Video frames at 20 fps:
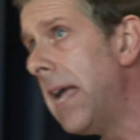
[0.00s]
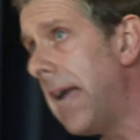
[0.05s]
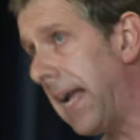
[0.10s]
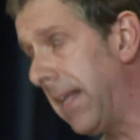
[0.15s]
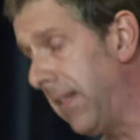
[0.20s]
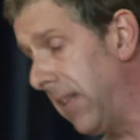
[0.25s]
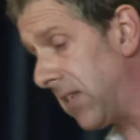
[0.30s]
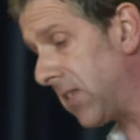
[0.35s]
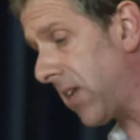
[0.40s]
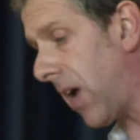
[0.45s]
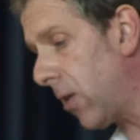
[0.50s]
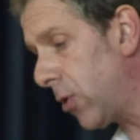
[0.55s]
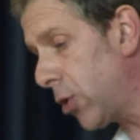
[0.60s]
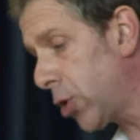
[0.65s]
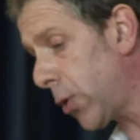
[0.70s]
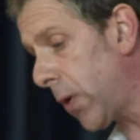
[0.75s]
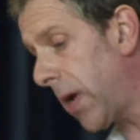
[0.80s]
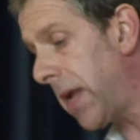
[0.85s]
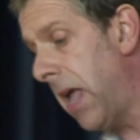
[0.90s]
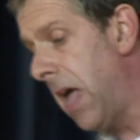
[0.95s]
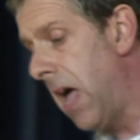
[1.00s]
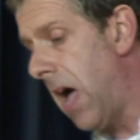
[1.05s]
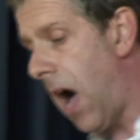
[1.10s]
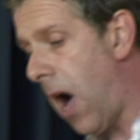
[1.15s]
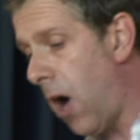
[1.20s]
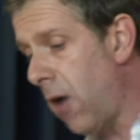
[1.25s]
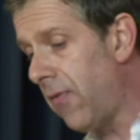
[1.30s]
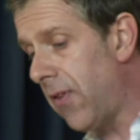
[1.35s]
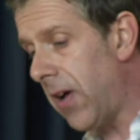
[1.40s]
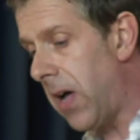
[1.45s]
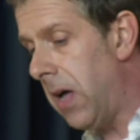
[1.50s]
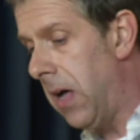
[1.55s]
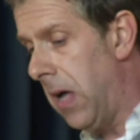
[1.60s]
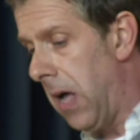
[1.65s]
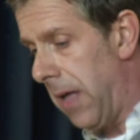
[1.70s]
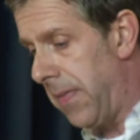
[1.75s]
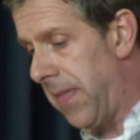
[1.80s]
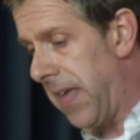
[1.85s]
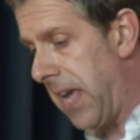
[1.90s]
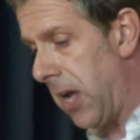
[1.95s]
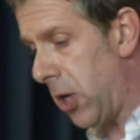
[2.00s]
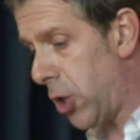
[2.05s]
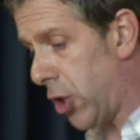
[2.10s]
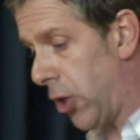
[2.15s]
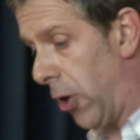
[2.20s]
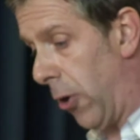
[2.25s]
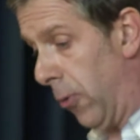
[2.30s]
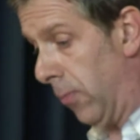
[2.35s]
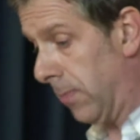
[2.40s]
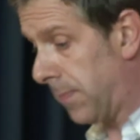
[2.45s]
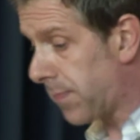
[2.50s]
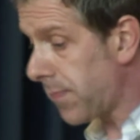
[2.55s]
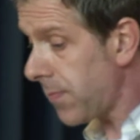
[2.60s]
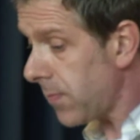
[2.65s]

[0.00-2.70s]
in this country over the issue.